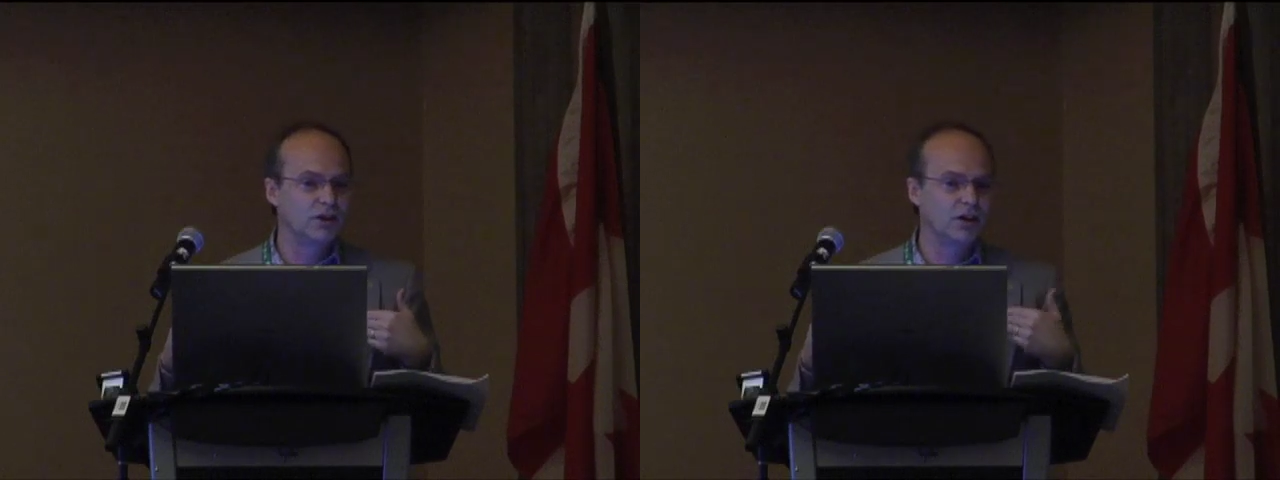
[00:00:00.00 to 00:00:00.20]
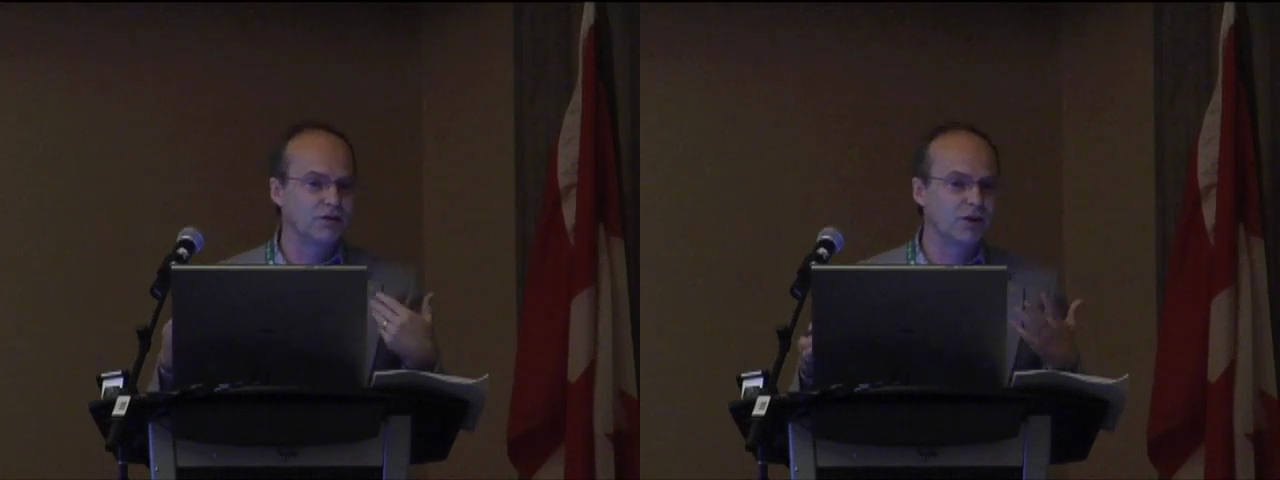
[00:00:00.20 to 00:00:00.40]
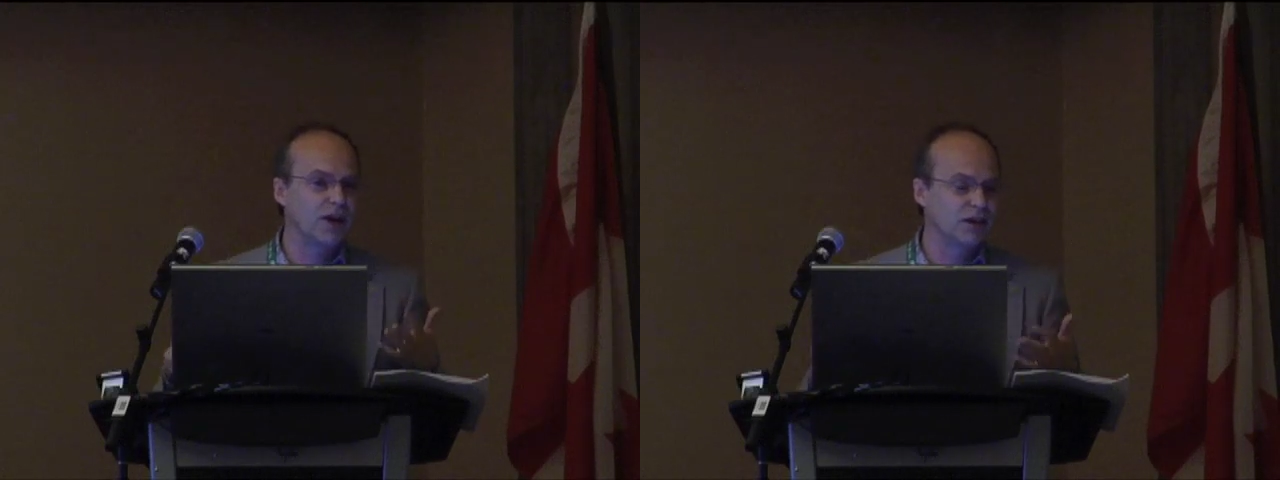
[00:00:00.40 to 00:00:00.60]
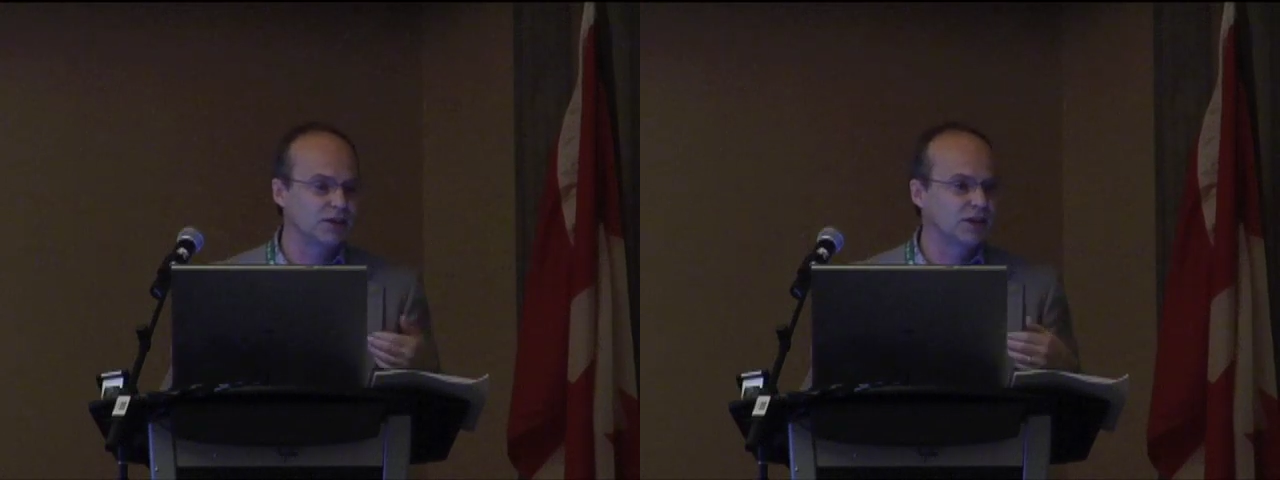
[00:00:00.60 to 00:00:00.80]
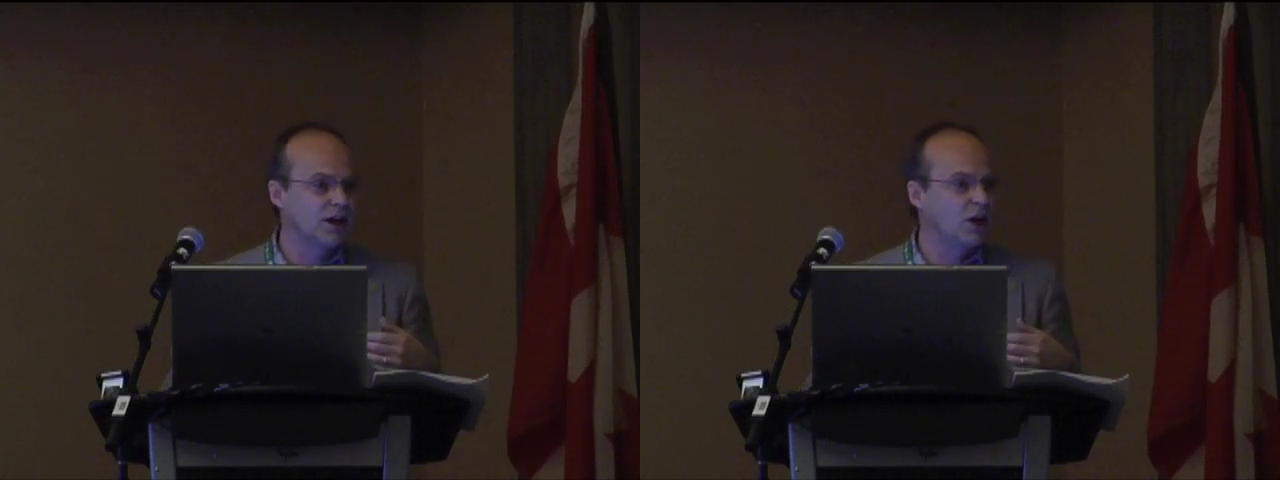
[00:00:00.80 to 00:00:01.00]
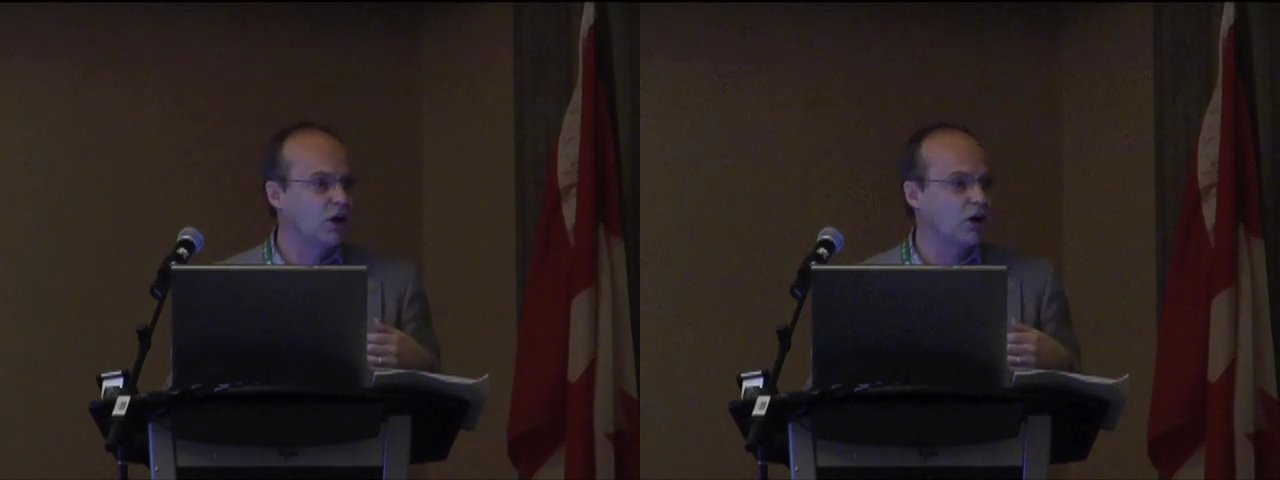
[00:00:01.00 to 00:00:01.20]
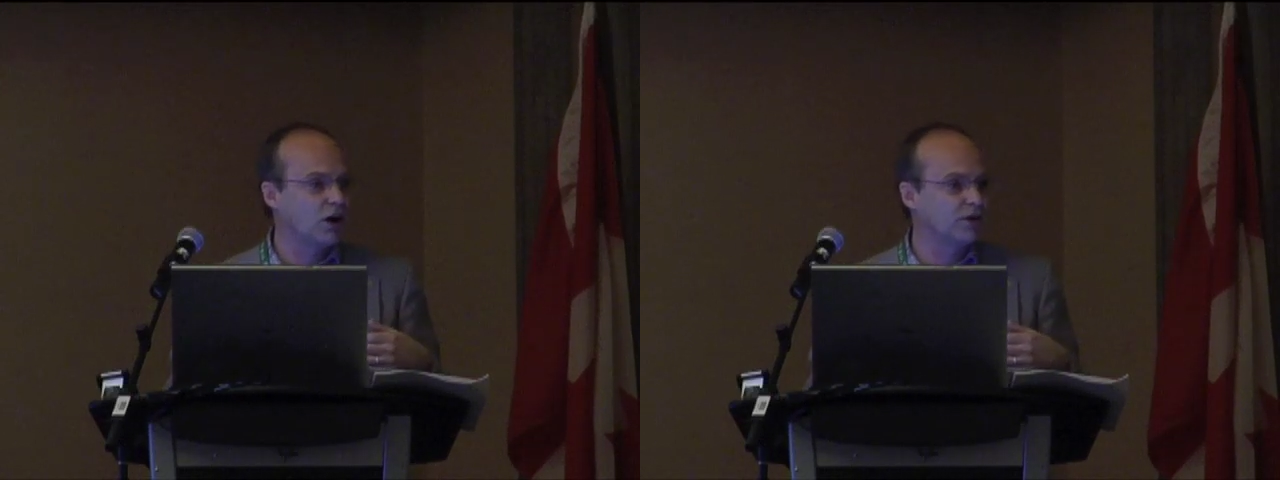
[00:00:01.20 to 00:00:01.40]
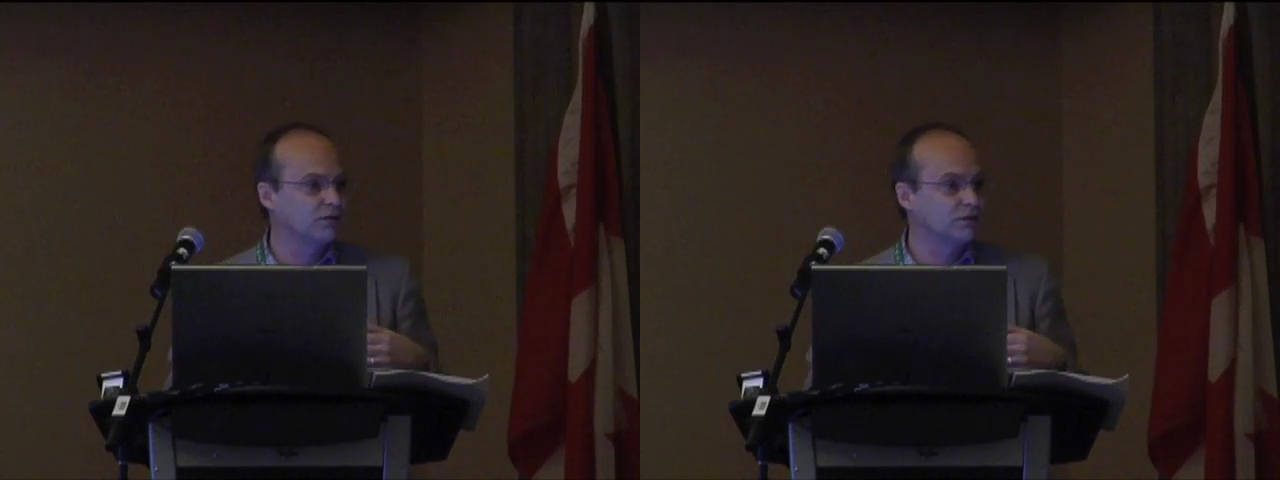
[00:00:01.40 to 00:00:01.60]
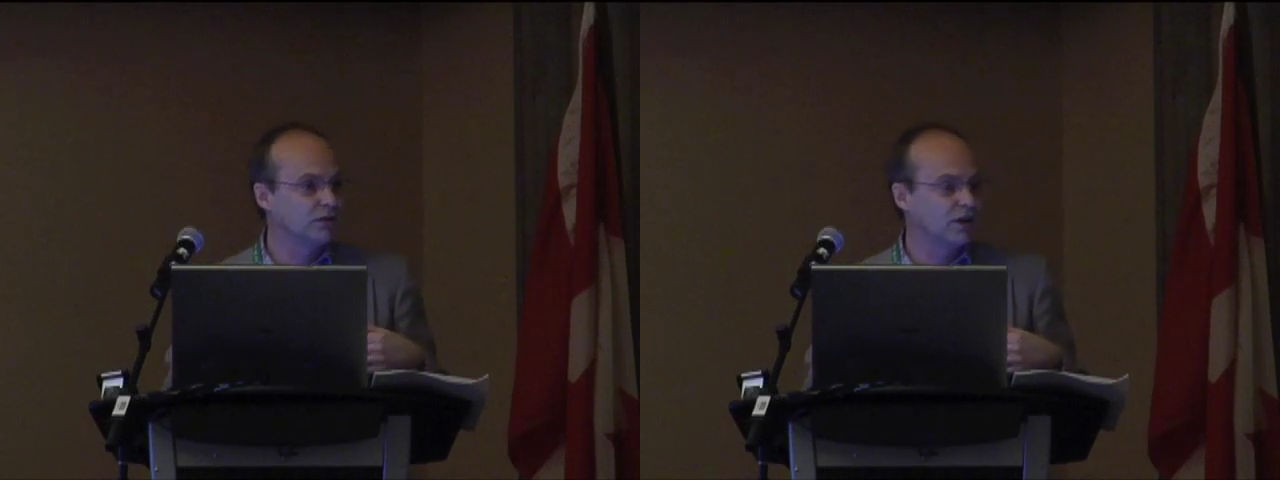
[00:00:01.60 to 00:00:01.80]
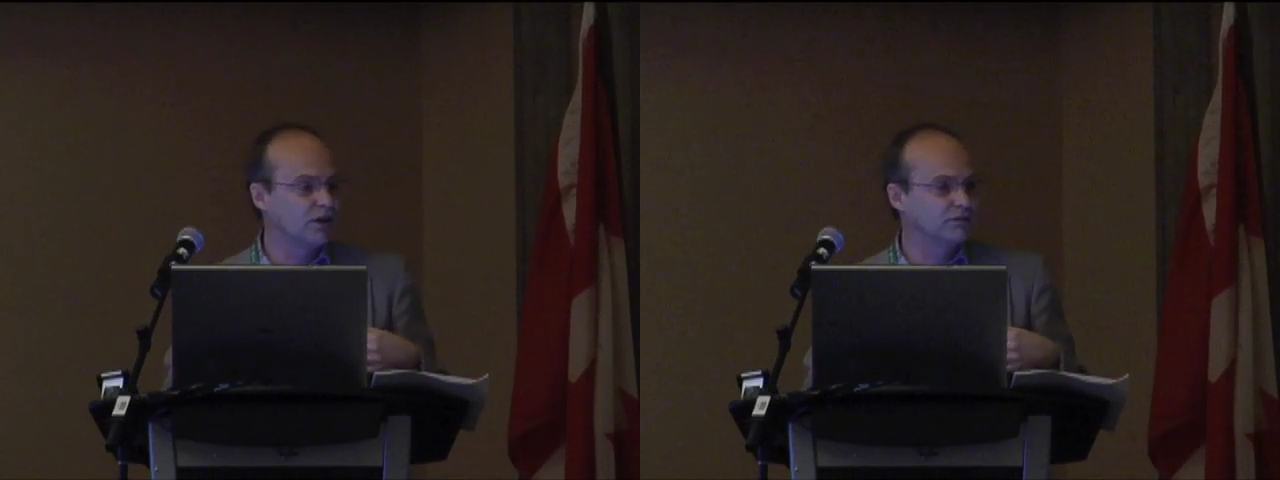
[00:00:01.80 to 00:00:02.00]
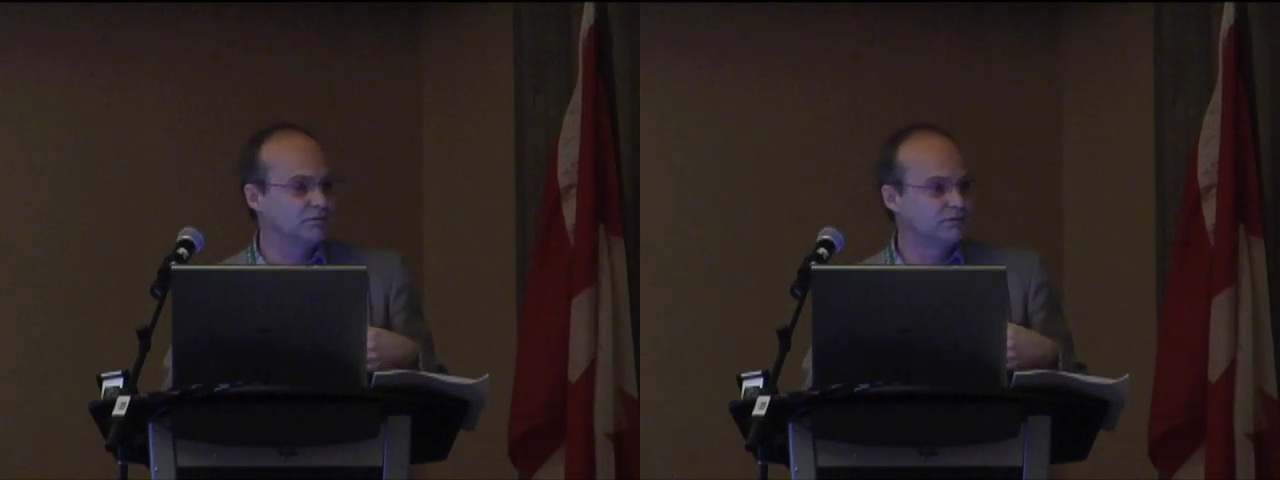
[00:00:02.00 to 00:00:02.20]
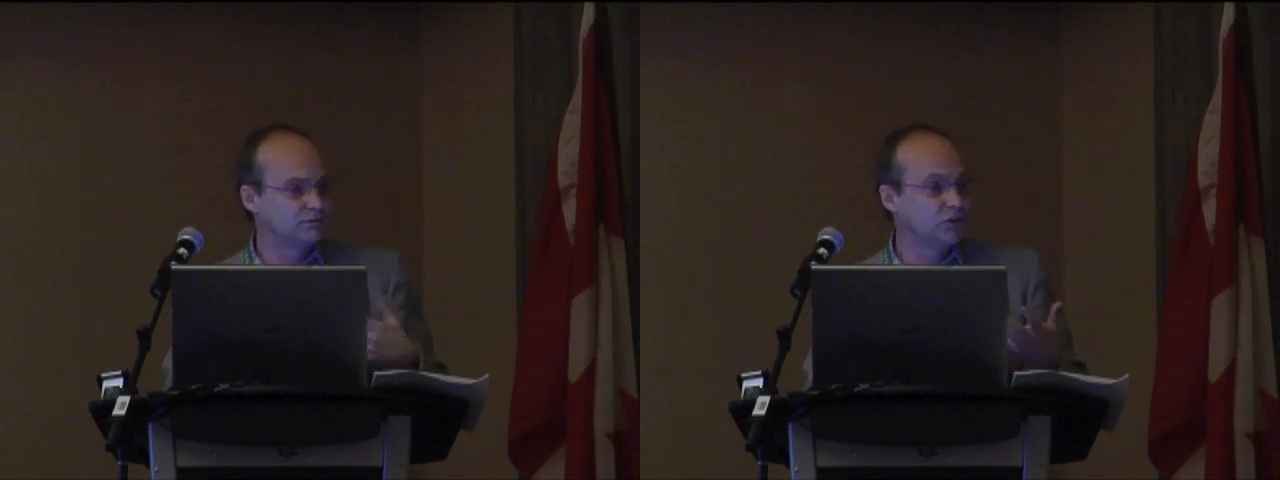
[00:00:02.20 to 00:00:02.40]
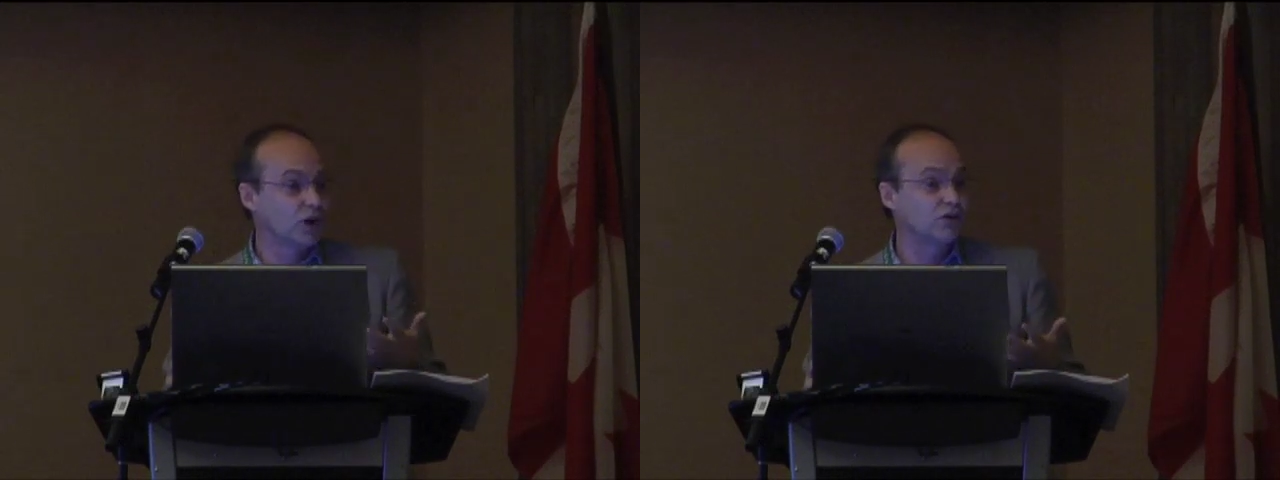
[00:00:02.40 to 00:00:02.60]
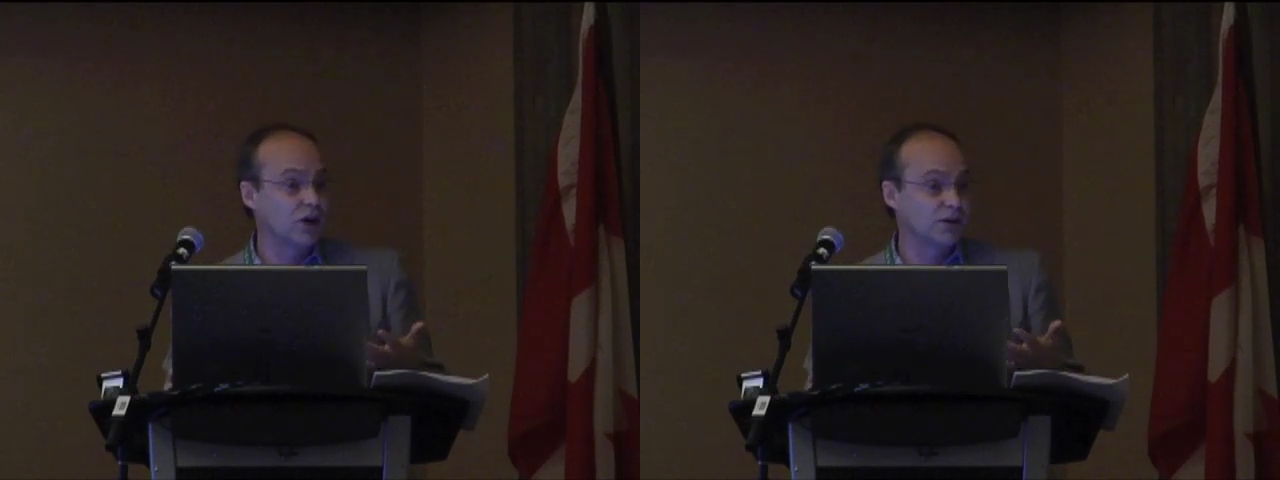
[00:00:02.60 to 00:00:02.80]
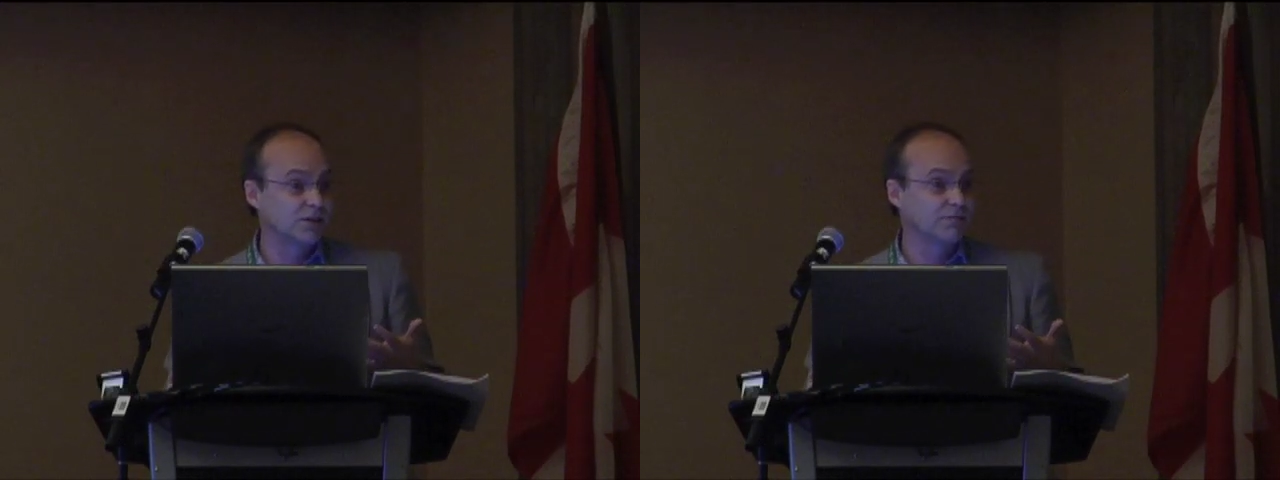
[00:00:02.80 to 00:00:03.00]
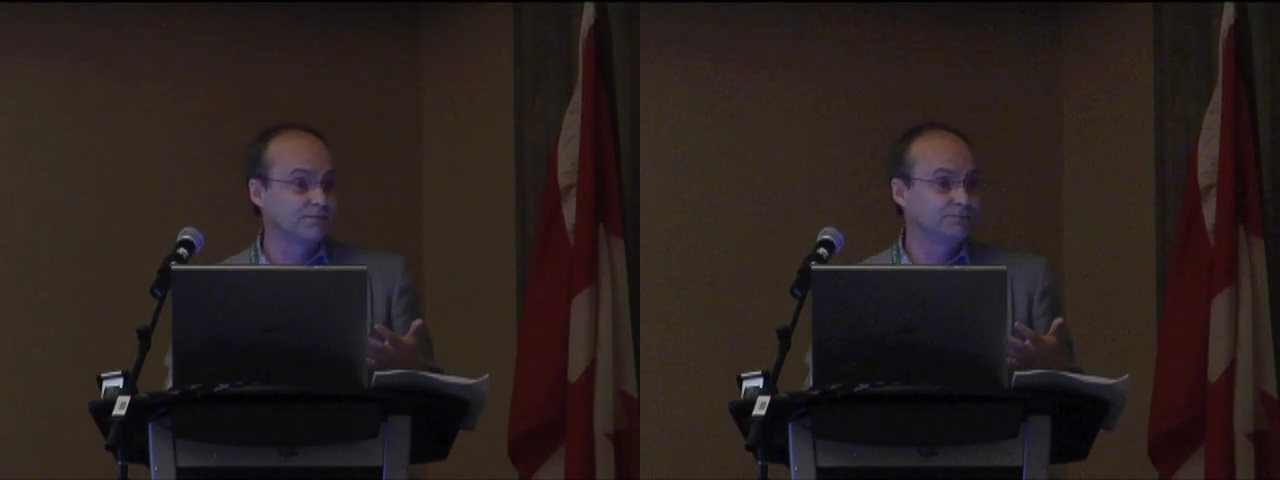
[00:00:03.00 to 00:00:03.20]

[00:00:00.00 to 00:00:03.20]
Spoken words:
arthritis are drug trials.